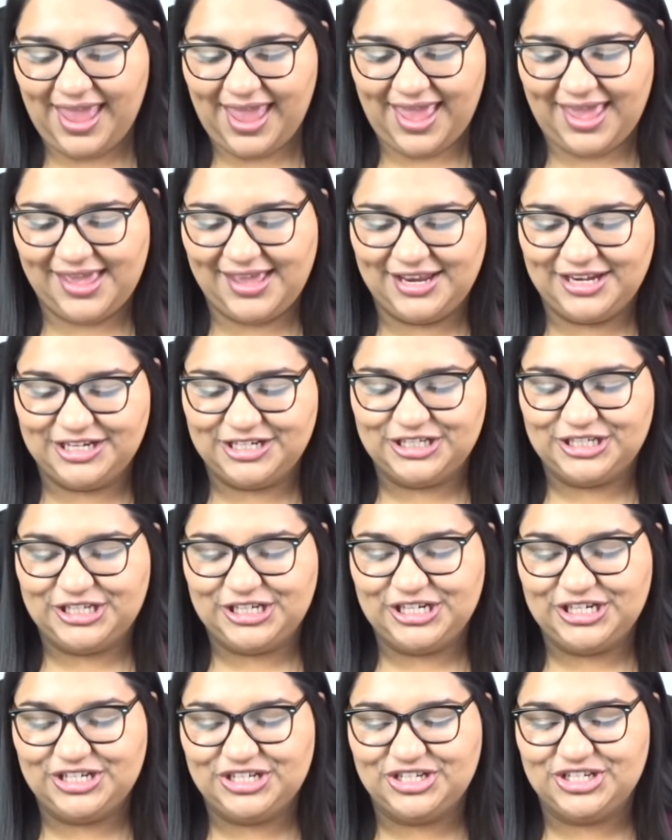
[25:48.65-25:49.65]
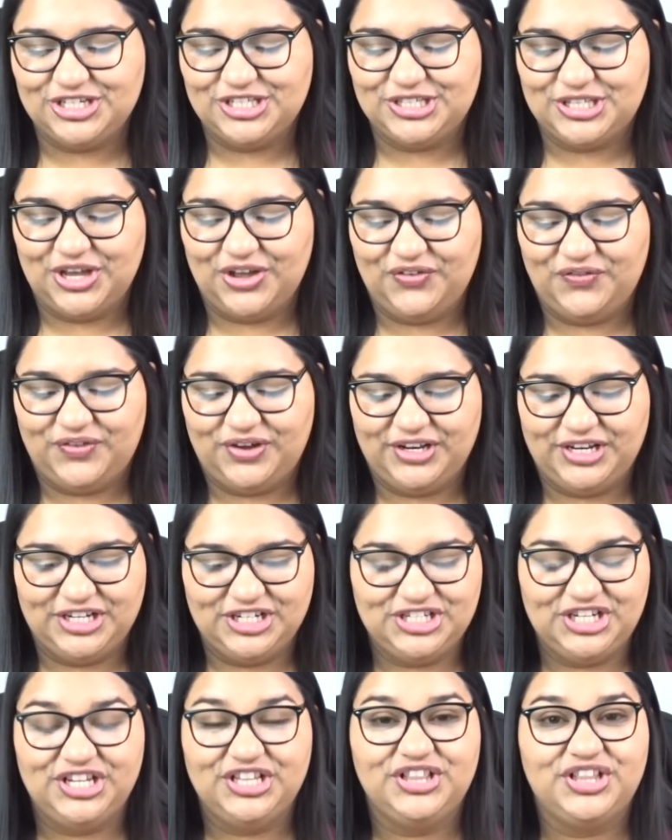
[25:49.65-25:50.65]
And she is just so funny.
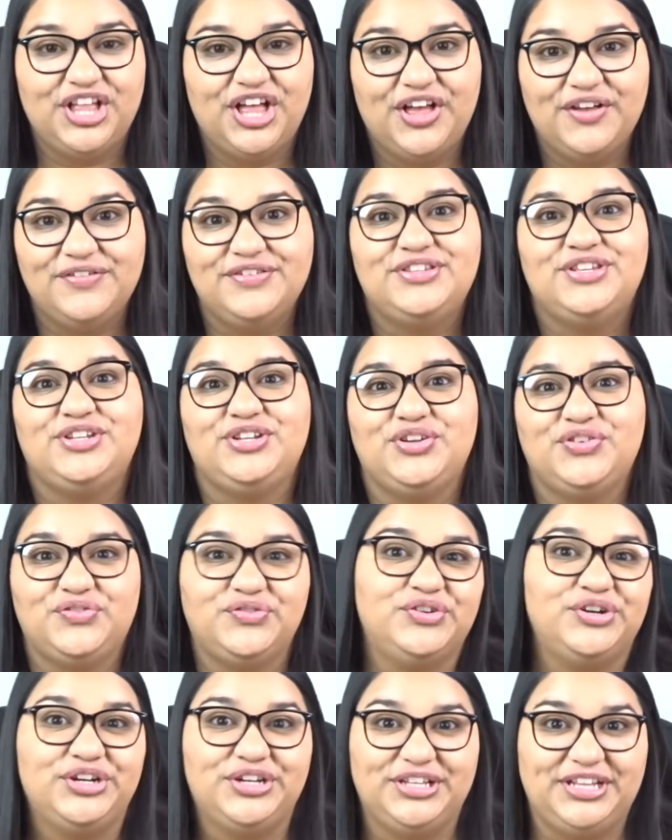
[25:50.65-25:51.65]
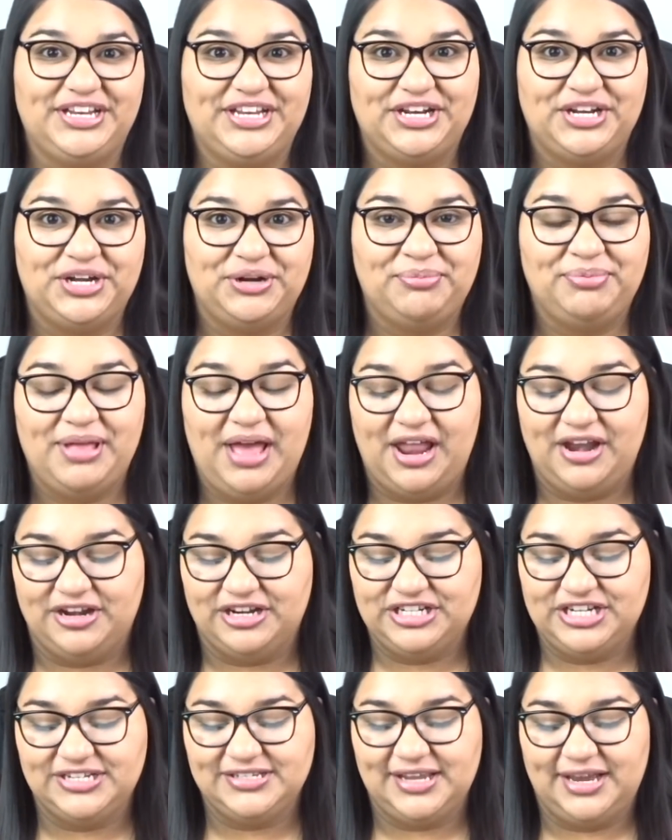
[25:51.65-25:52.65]
She loves to do foiling in her planner.
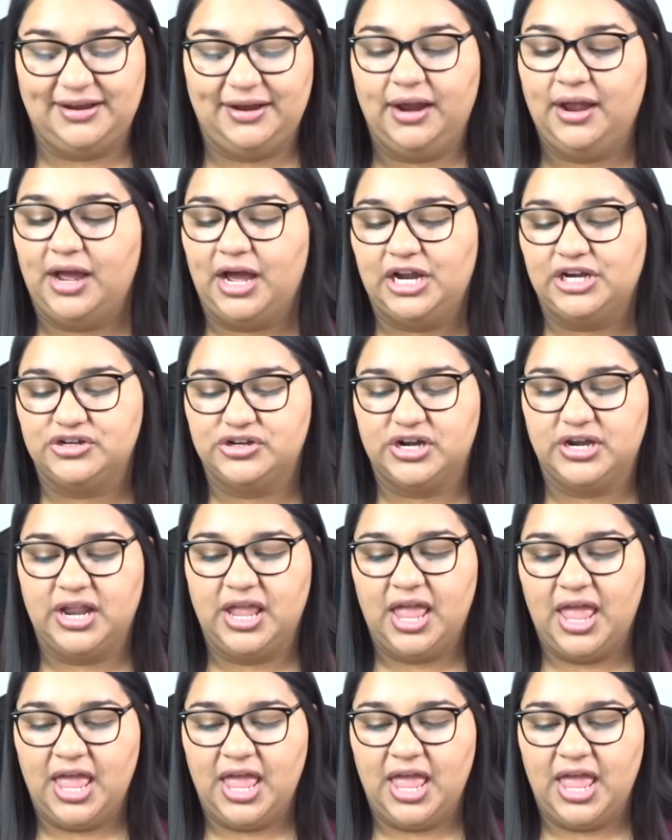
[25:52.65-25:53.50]
She has Erin Condren.